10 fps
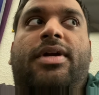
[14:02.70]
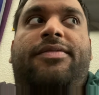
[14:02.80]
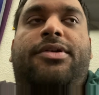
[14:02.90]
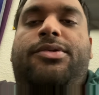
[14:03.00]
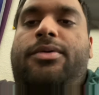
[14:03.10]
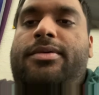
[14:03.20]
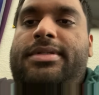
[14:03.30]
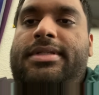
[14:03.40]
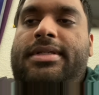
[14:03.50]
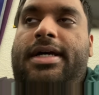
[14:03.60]

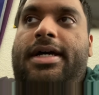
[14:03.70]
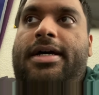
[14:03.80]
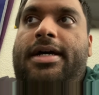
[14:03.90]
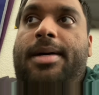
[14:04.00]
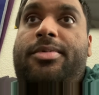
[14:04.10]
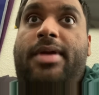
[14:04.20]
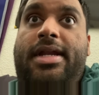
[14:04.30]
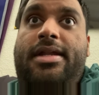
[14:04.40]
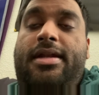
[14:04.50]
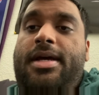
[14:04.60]
tools
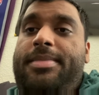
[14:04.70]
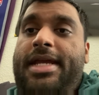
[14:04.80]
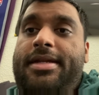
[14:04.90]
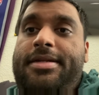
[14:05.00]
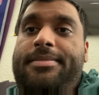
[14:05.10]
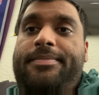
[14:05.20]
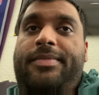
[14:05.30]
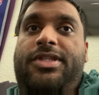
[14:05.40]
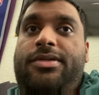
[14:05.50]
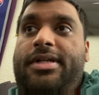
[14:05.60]
upgraded and updated
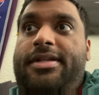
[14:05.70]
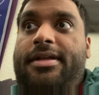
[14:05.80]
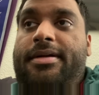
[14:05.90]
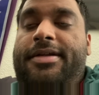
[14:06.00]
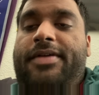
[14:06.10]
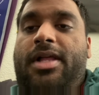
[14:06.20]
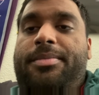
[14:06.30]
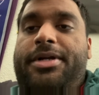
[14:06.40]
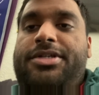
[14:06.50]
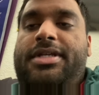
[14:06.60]
to their
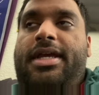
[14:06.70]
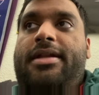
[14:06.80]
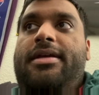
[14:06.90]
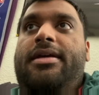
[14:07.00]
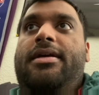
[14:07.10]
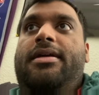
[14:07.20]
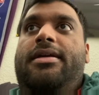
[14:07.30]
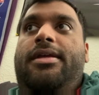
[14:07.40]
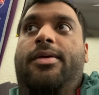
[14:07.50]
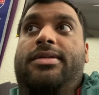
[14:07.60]
developers, and
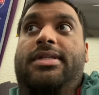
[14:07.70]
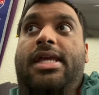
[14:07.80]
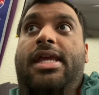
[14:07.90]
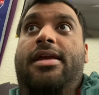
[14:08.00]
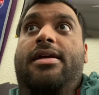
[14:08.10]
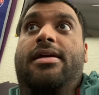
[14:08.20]
you'll see